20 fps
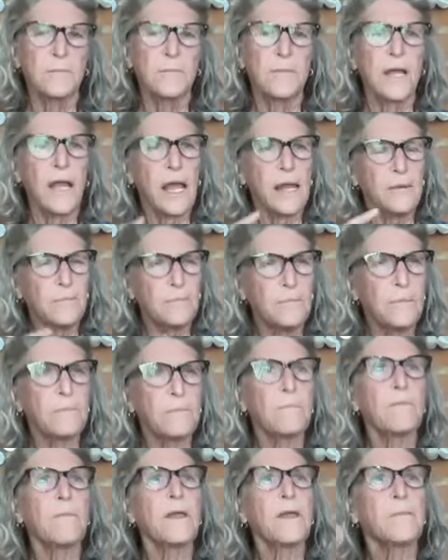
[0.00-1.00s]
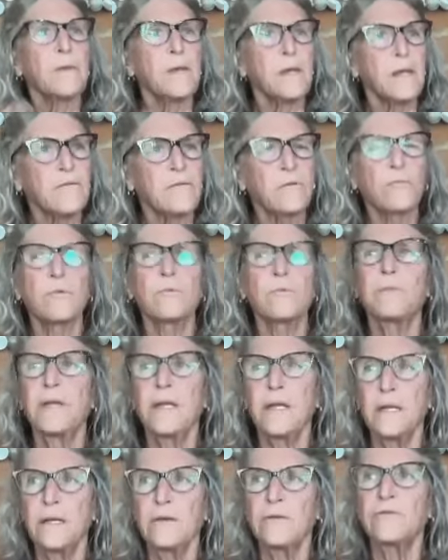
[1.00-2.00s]
And maybe even
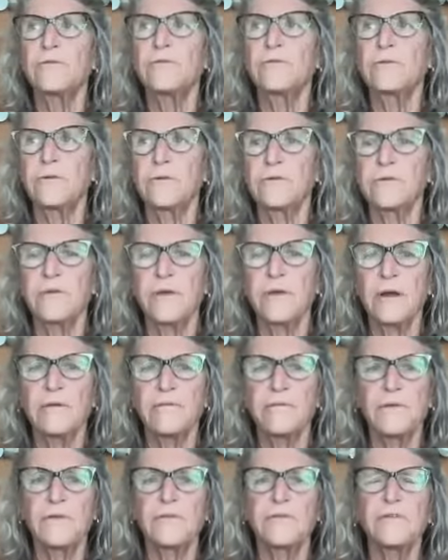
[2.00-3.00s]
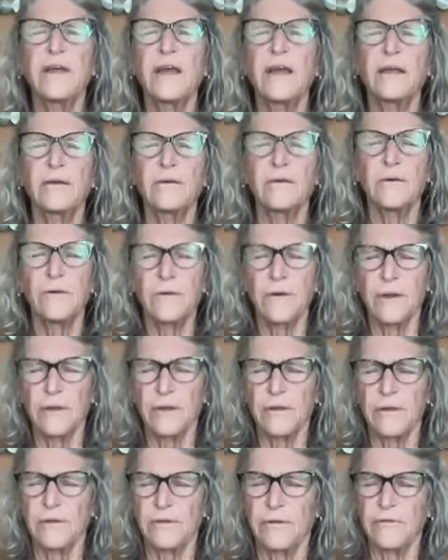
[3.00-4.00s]
repeating to yourself this
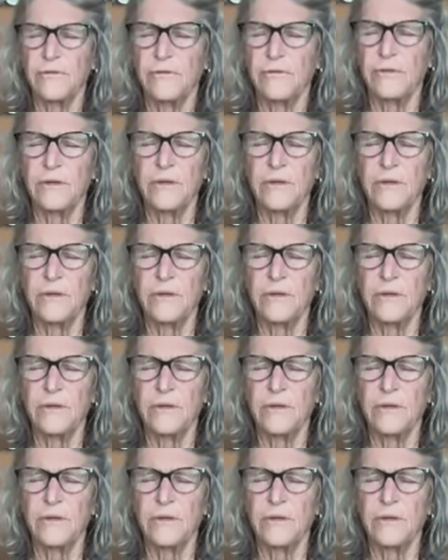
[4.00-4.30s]
tenderness,